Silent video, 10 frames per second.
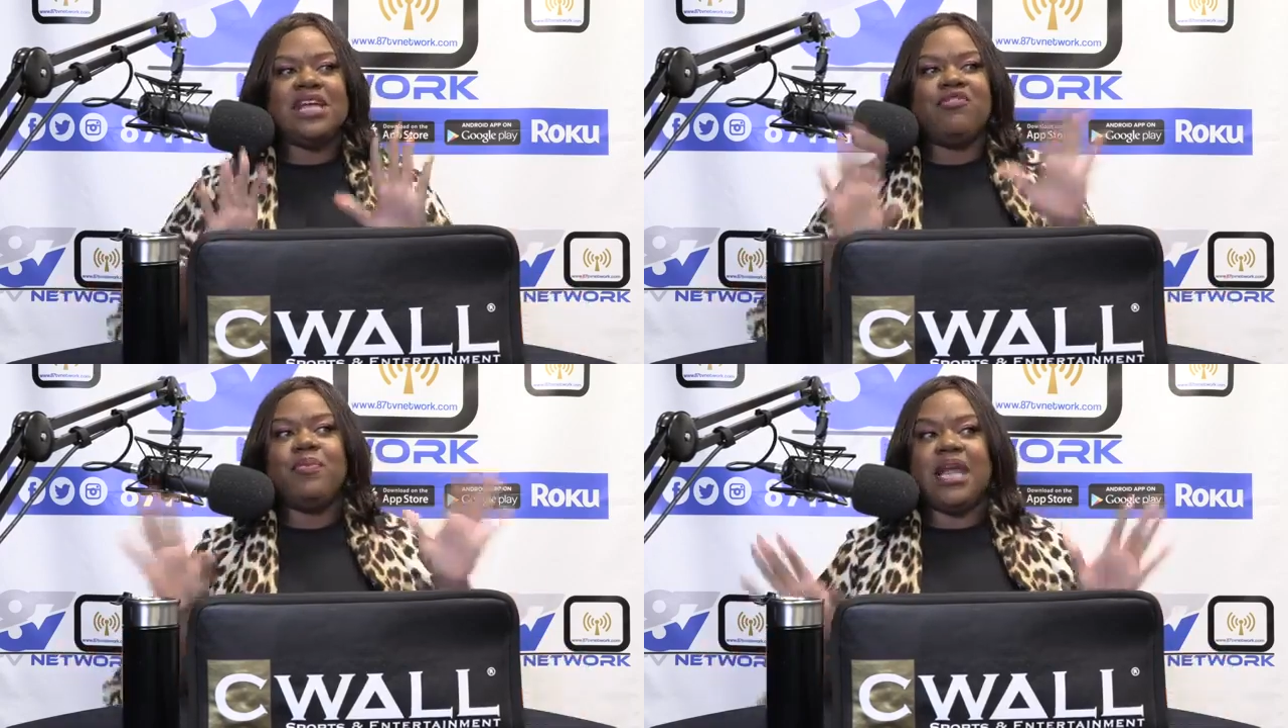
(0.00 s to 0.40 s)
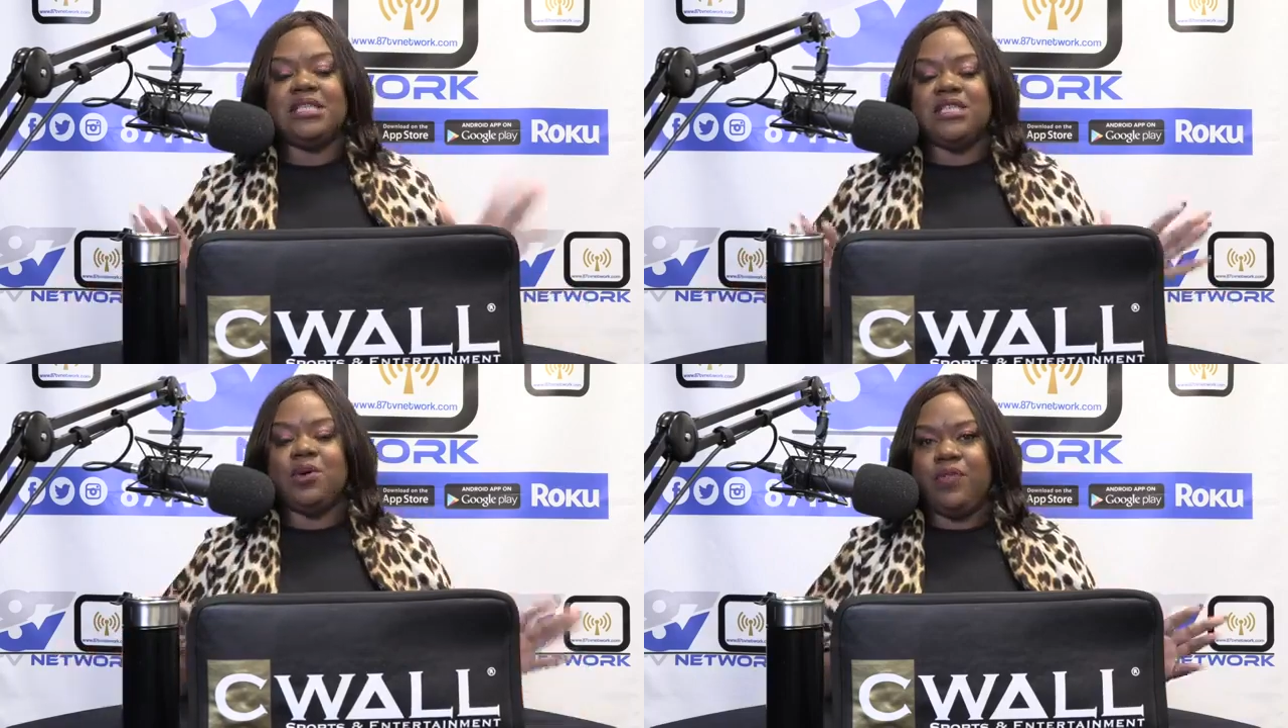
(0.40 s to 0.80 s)
everybody
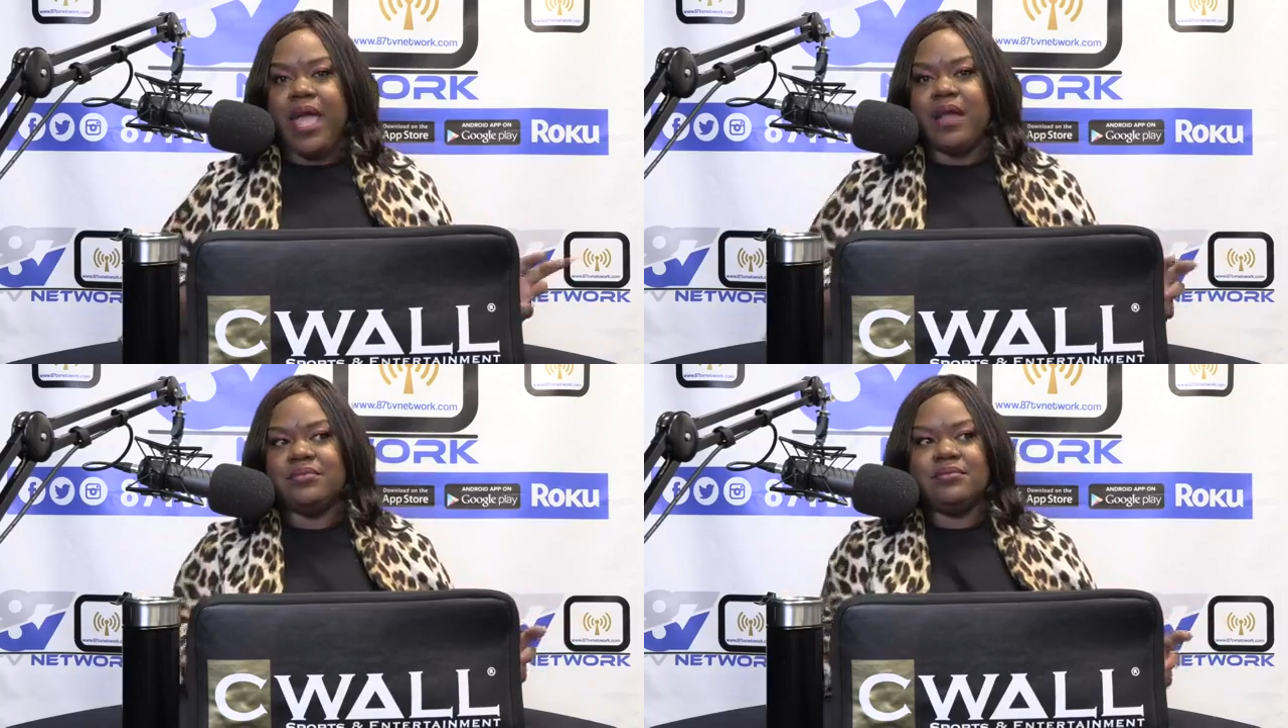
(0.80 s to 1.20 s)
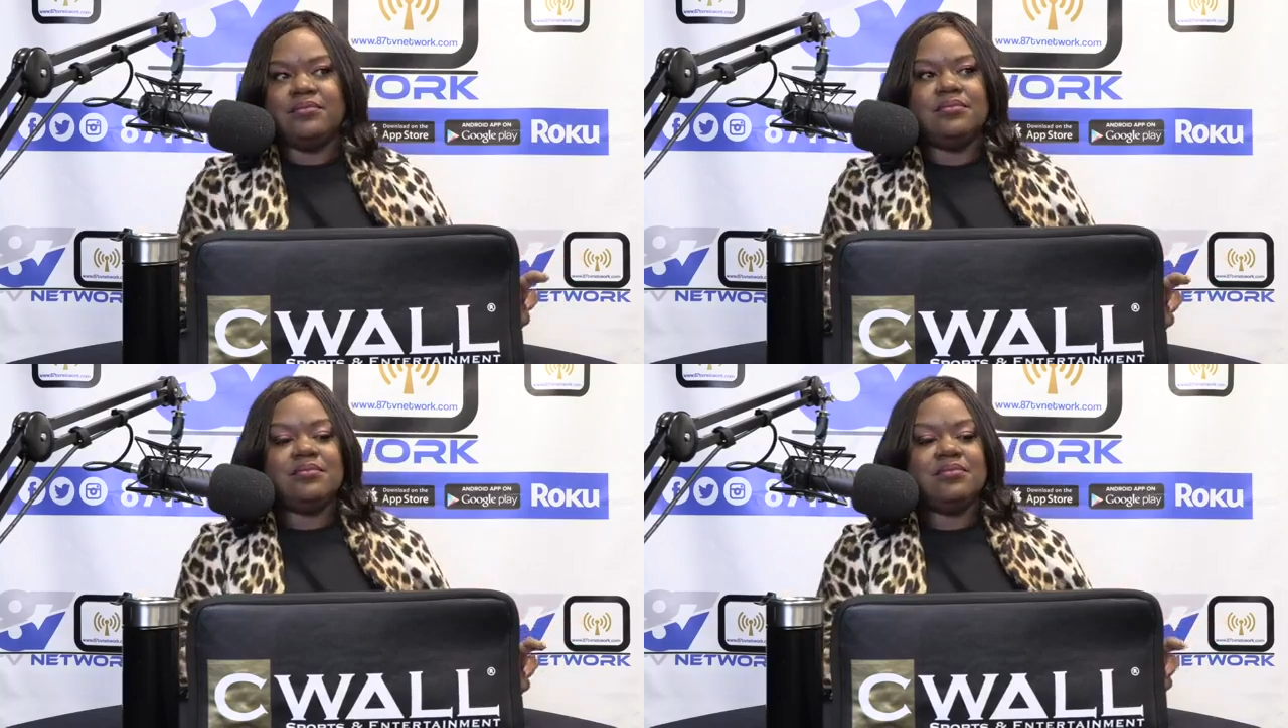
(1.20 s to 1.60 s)
to know that
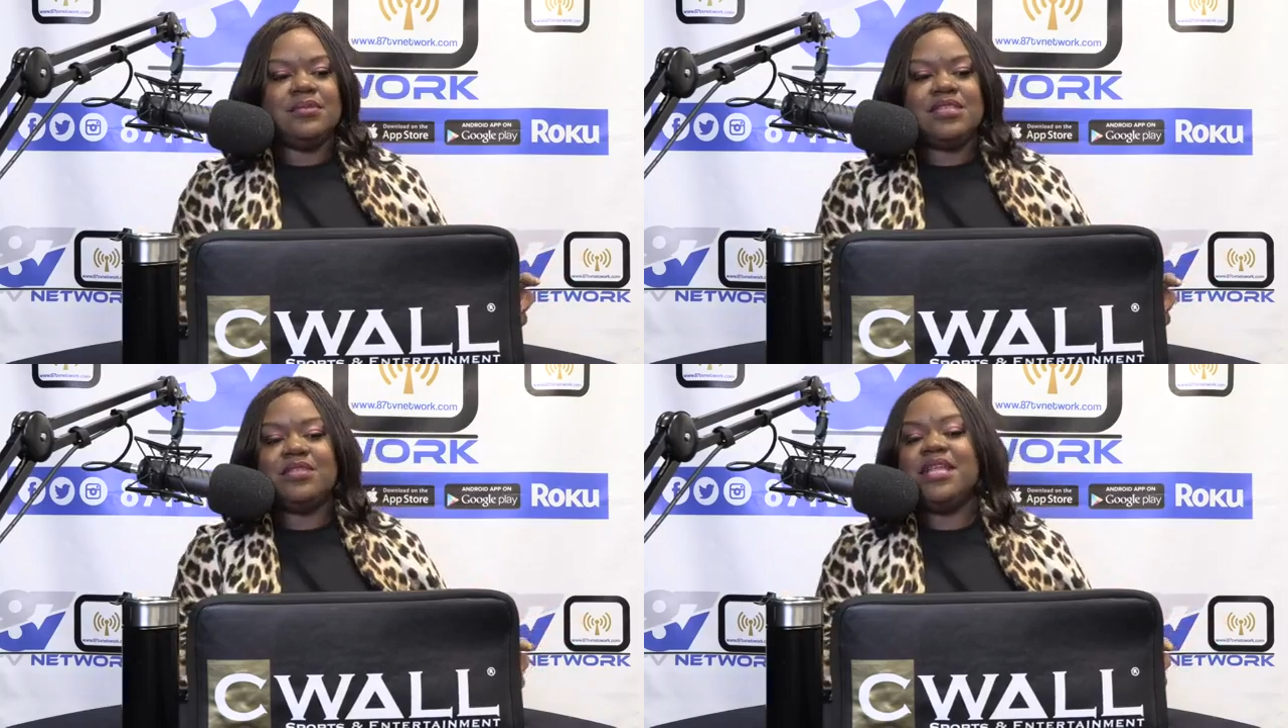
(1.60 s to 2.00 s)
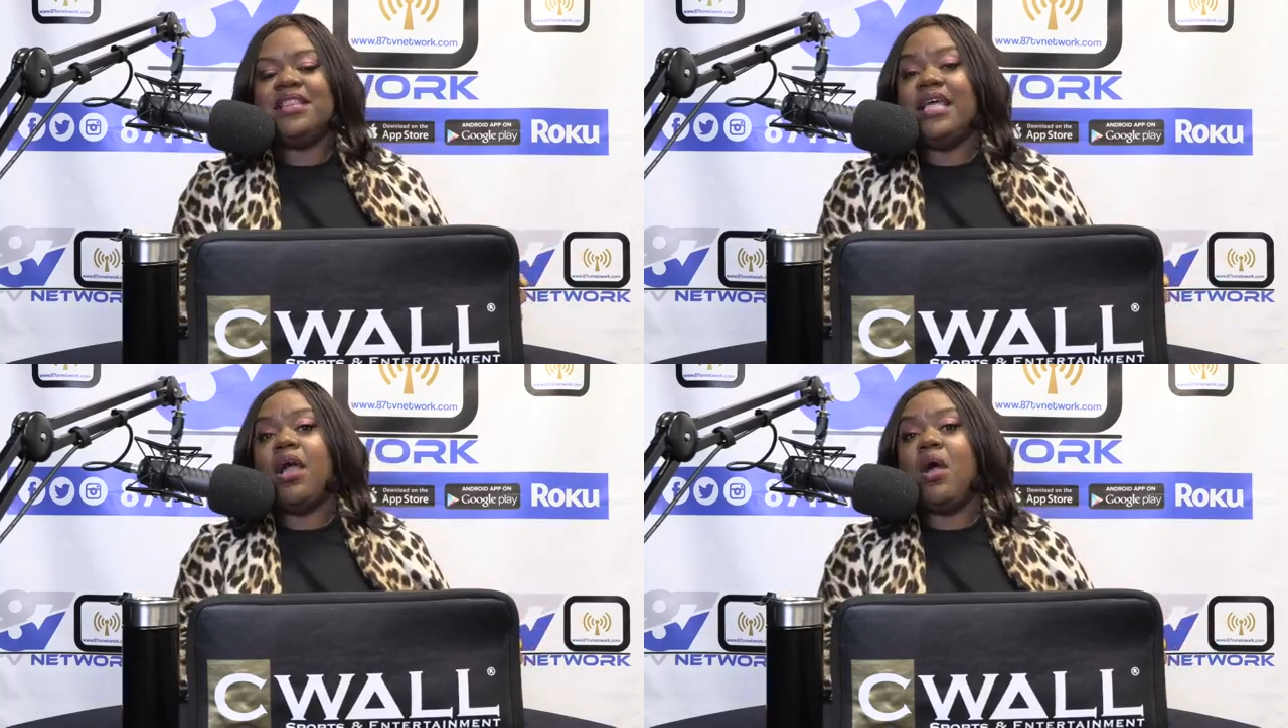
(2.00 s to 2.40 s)
so
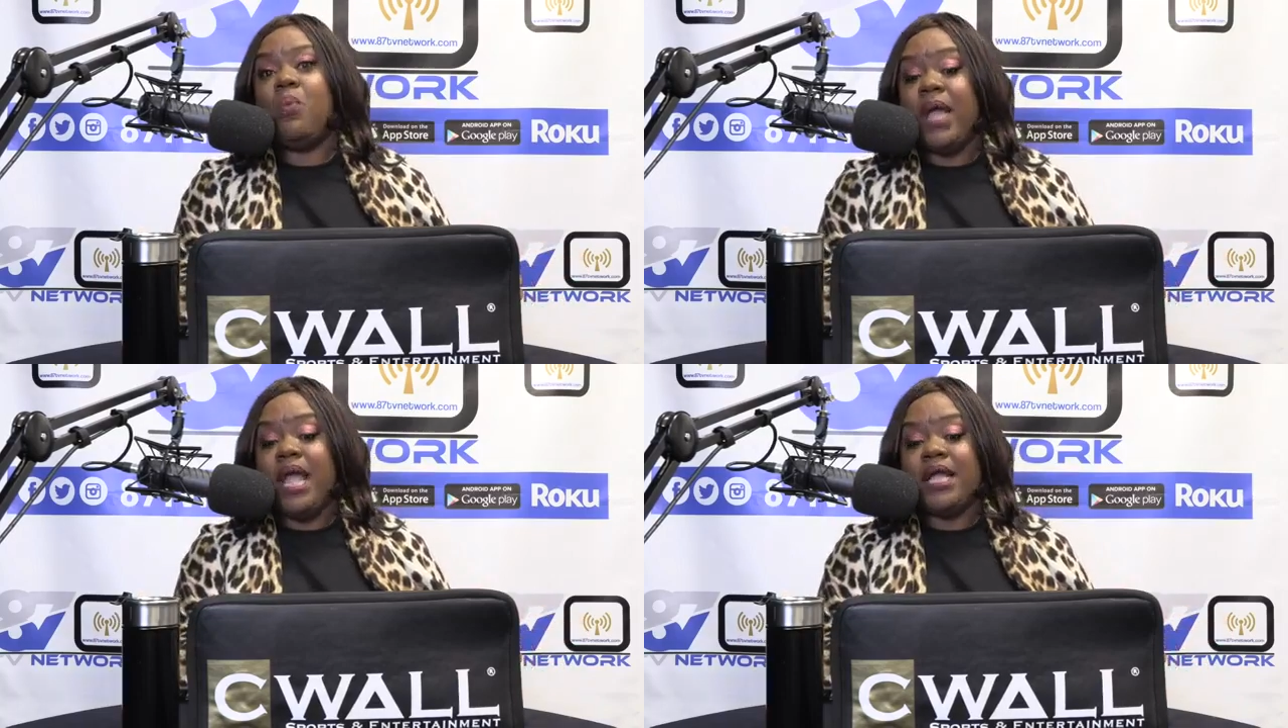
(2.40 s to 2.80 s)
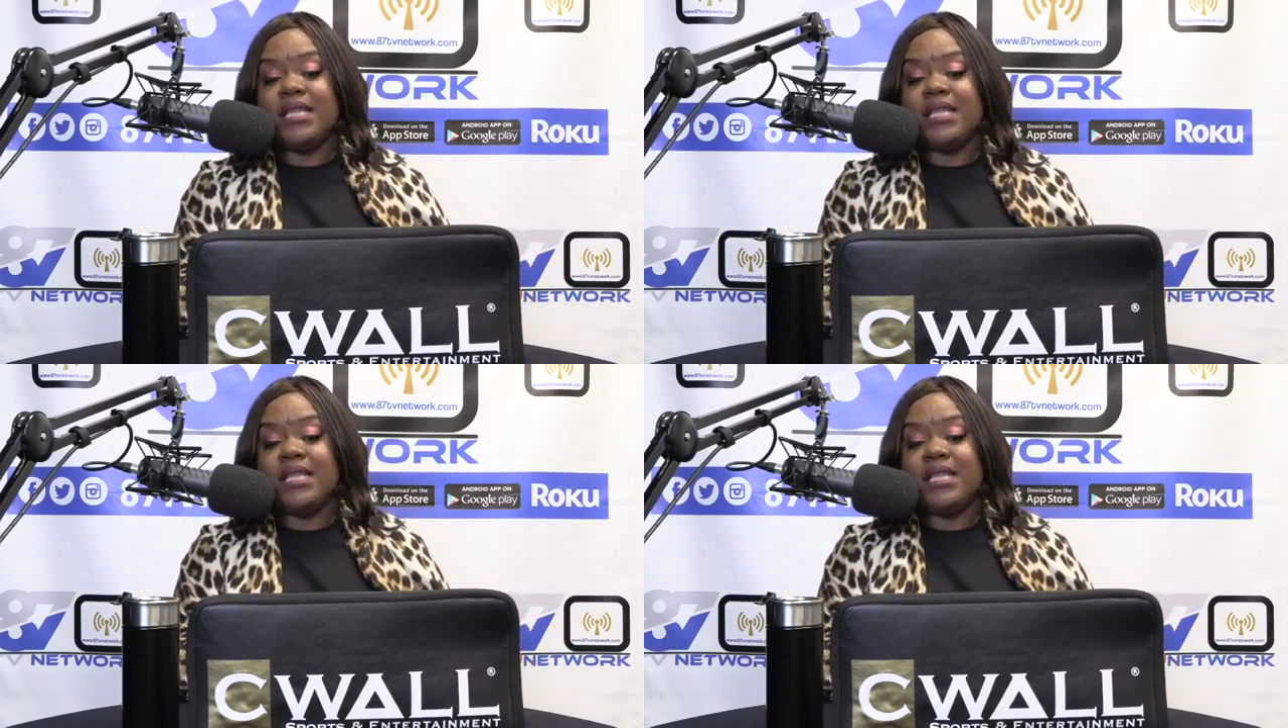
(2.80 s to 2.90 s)
that they are aware.